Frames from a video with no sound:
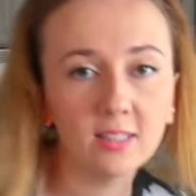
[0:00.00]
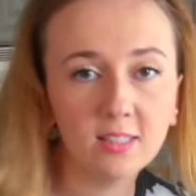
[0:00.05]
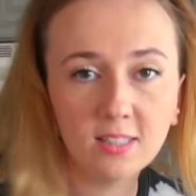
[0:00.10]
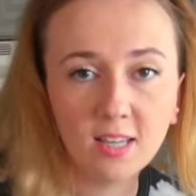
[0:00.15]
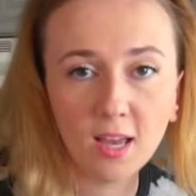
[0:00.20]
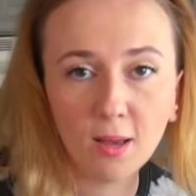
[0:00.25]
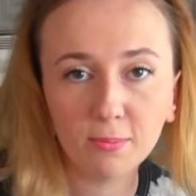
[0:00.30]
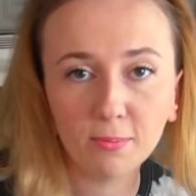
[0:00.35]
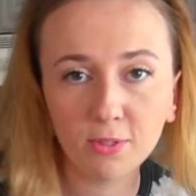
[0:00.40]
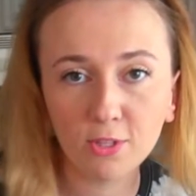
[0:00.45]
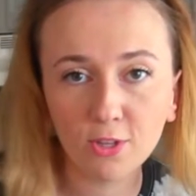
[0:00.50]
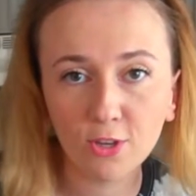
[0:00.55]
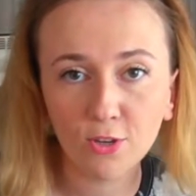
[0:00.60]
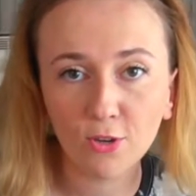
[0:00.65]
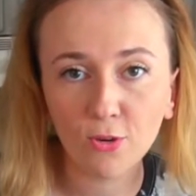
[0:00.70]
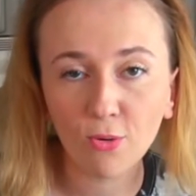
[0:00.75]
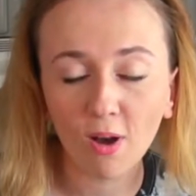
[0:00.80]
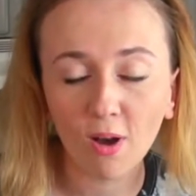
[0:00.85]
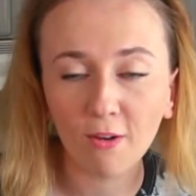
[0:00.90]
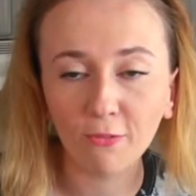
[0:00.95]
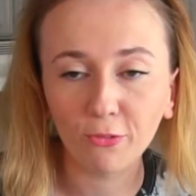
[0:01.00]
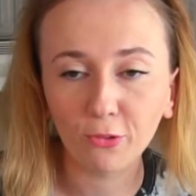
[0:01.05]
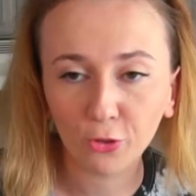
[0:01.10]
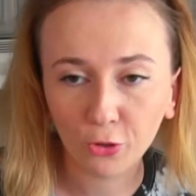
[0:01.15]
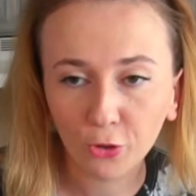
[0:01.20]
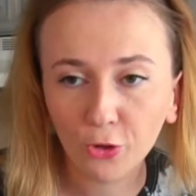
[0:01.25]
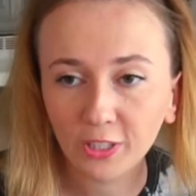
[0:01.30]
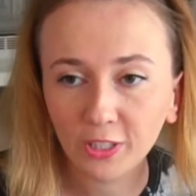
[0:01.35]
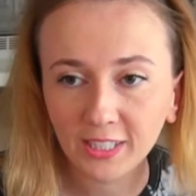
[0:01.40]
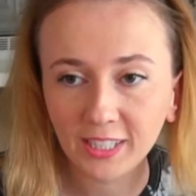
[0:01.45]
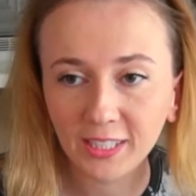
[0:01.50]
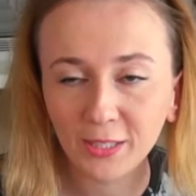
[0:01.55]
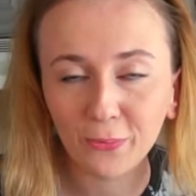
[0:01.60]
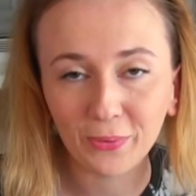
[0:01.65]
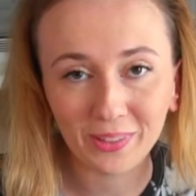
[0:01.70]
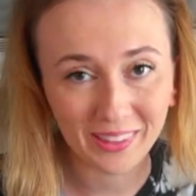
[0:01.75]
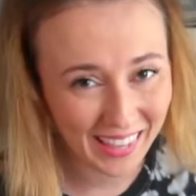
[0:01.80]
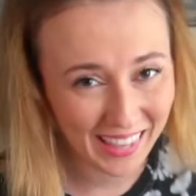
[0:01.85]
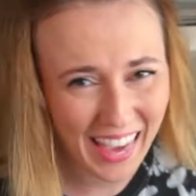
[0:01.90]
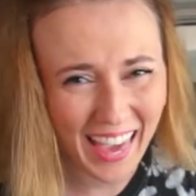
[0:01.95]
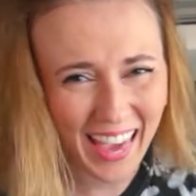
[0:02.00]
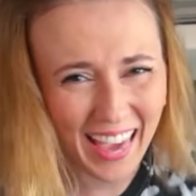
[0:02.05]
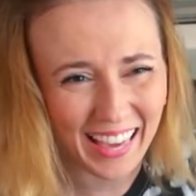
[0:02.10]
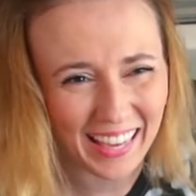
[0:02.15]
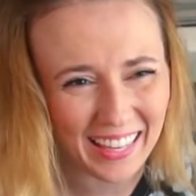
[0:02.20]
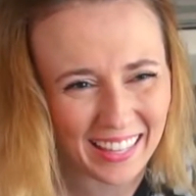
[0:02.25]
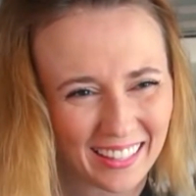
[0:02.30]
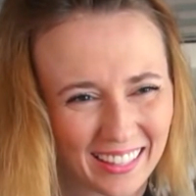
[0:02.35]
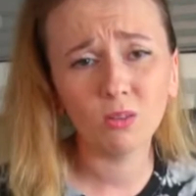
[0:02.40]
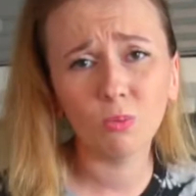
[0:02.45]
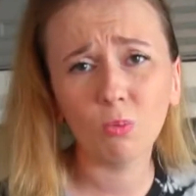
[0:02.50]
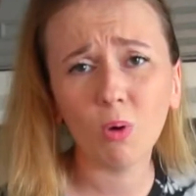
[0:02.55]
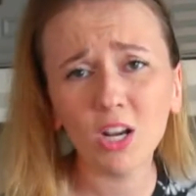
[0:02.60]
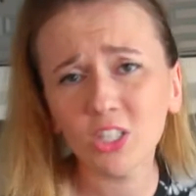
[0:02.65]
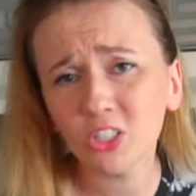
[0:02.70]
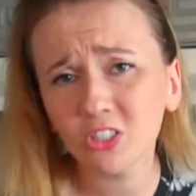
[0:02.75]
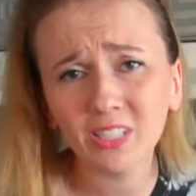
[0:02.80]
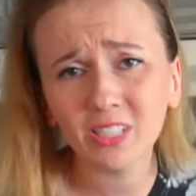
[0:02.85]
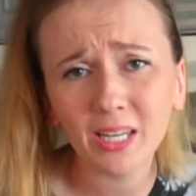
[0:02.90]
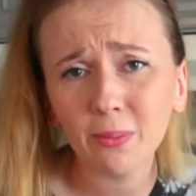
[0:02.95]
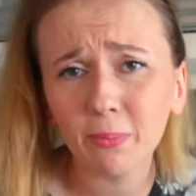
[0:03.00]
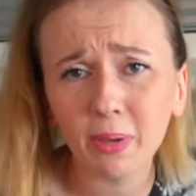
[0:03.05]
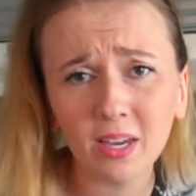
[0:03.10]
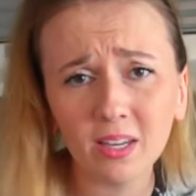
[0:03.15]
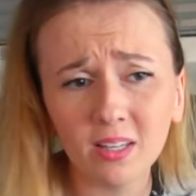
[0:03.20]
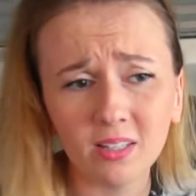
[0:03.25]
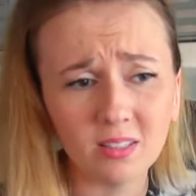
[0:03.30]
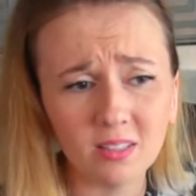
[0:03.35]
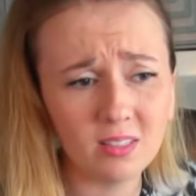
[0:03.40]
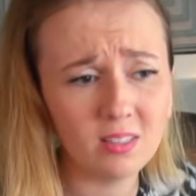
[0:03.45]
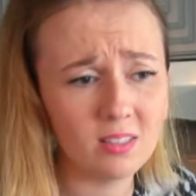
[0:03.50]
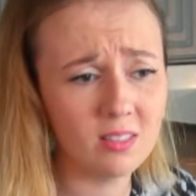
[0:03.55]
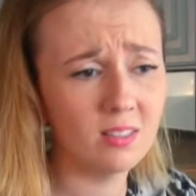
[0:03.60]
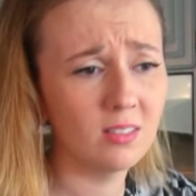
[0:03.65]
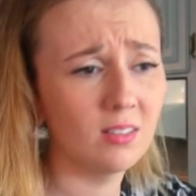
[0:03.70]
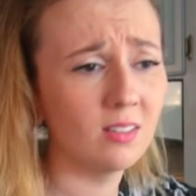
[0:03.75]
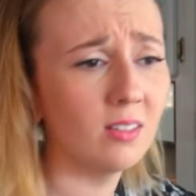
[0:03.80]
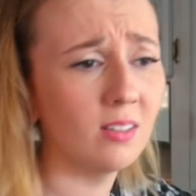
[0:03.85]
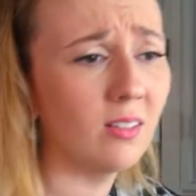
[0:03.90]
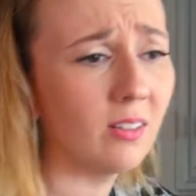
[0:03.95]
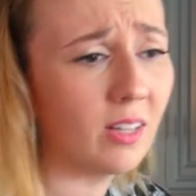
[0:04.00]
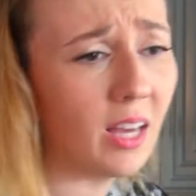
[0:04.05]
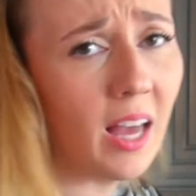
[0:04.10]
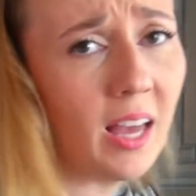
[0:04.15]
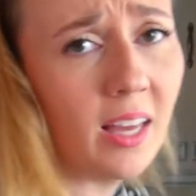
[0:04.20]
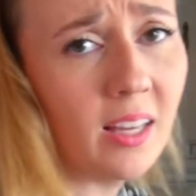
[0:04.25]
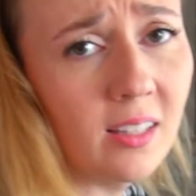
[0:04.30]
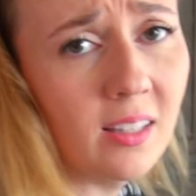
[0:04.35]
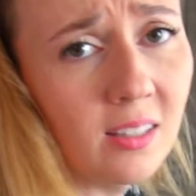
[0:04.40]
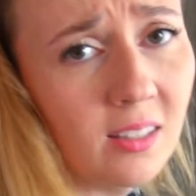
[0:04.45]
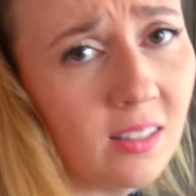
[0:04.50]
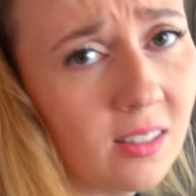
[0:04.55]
step 2 of cooking with Kay. Wash your damn hands, okay?